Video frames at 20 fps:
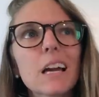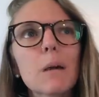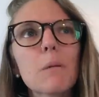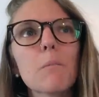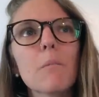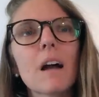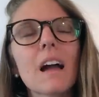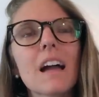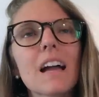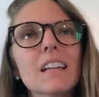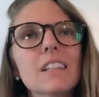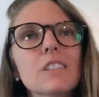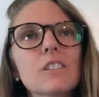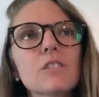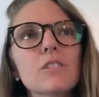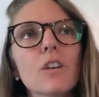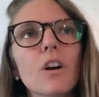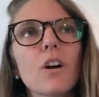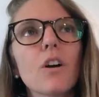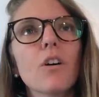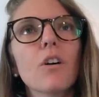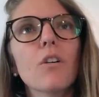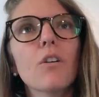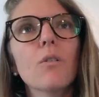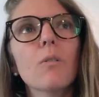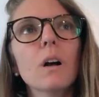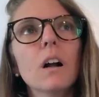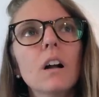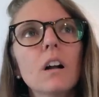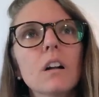Um, and
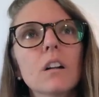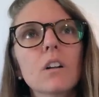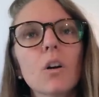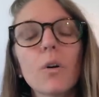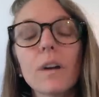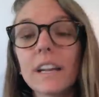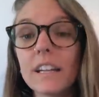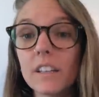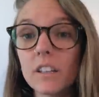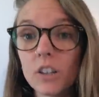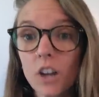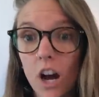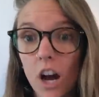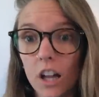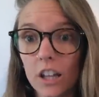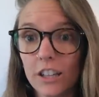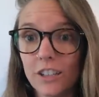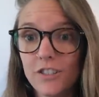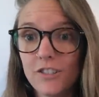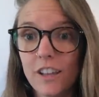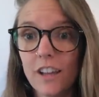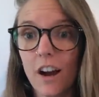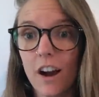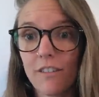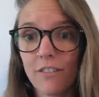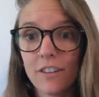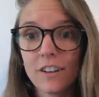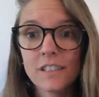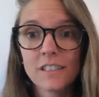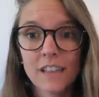so going into college, they
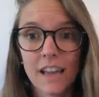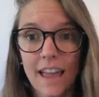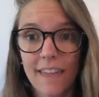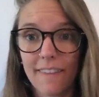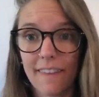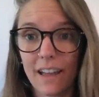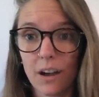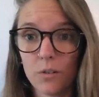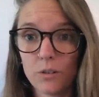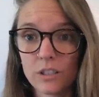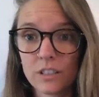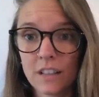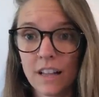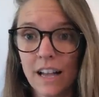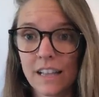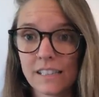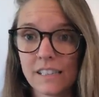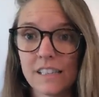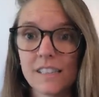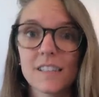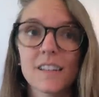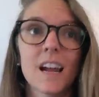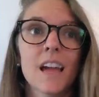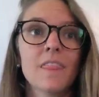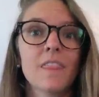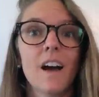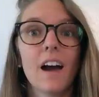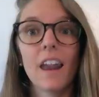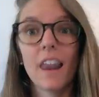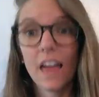offered sign language classes, and I
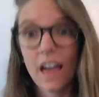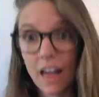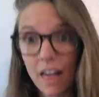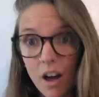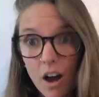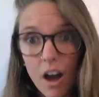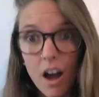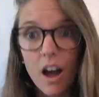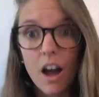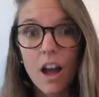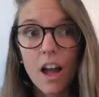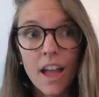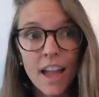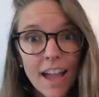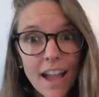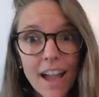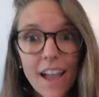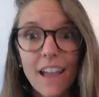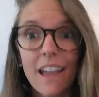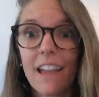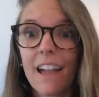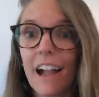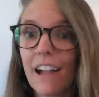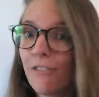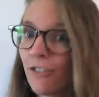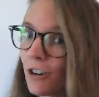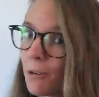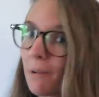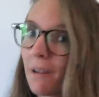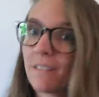thought, hey,
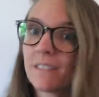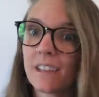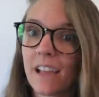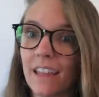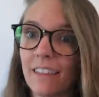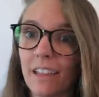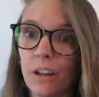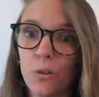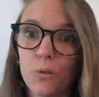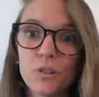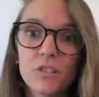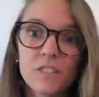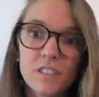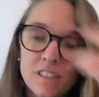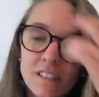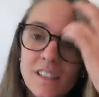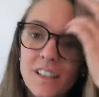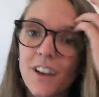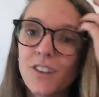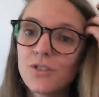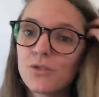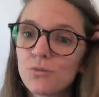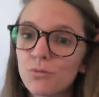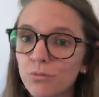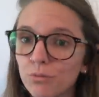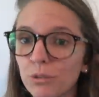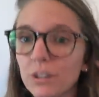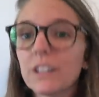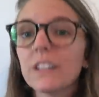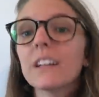I've heard about sign language. This sounds
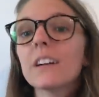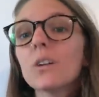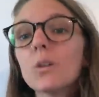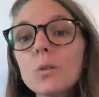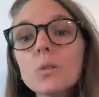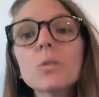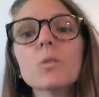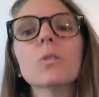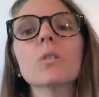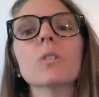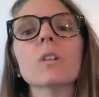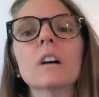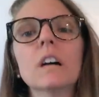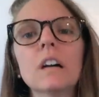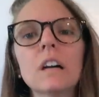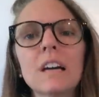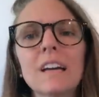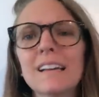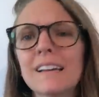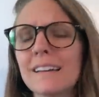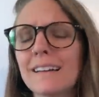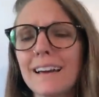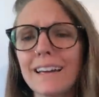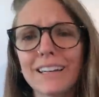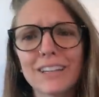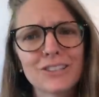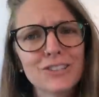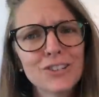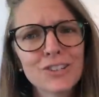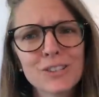really cool.
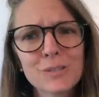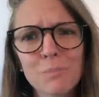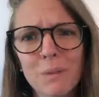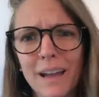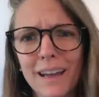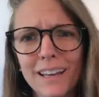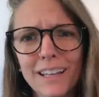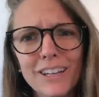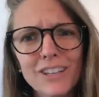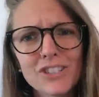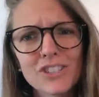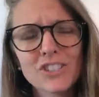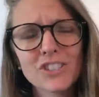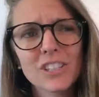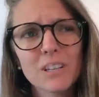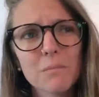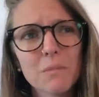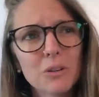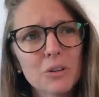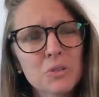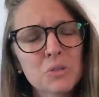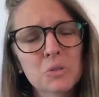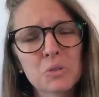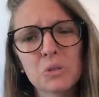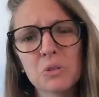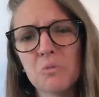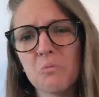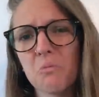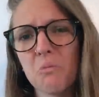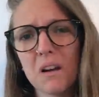And I took Spanish in middle
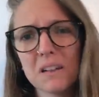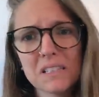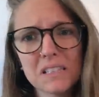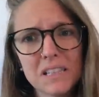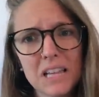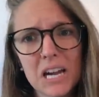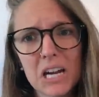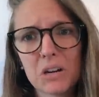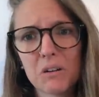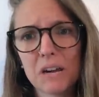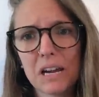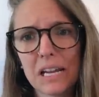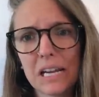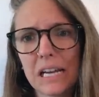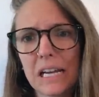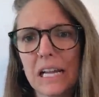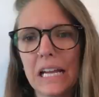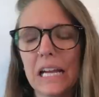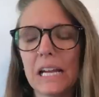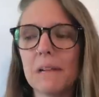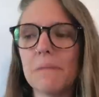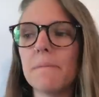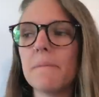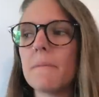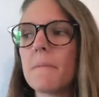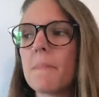school, wasn't that great at it.